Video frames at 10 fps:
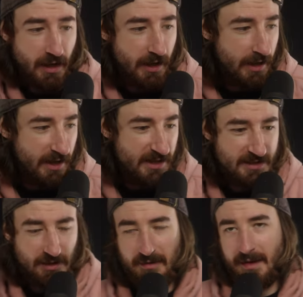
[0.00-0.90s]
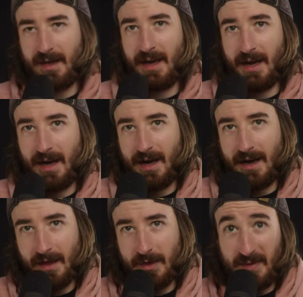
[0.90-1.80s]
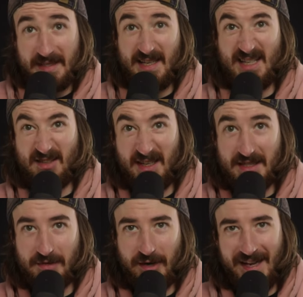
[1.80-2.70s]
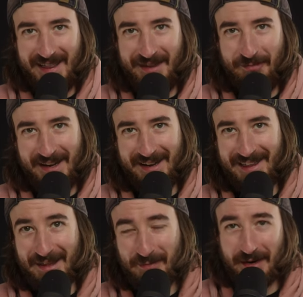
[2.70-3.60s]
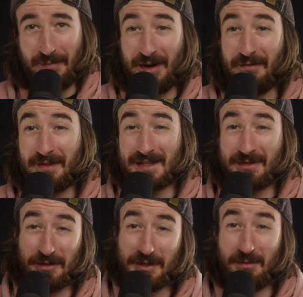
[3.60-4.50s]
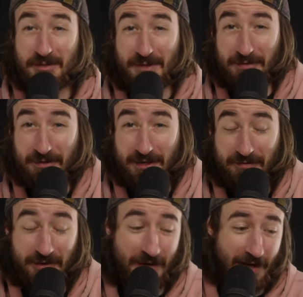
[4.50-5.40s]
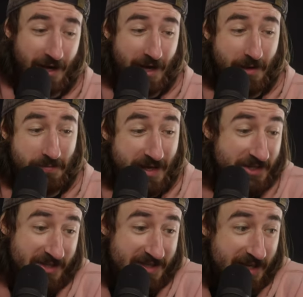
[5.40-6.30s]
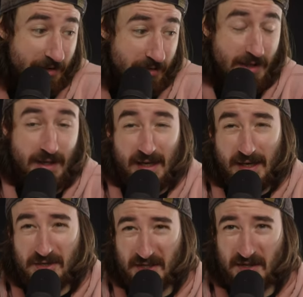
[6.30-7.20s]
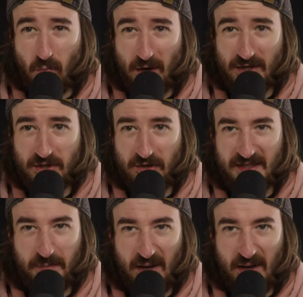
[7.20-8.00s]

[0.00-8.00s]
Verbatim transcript: Uh, so the BTS on this is really the bigger the bigger part of this, not so much me talking through it. Um, as you can tell, because it's a one shot, it's a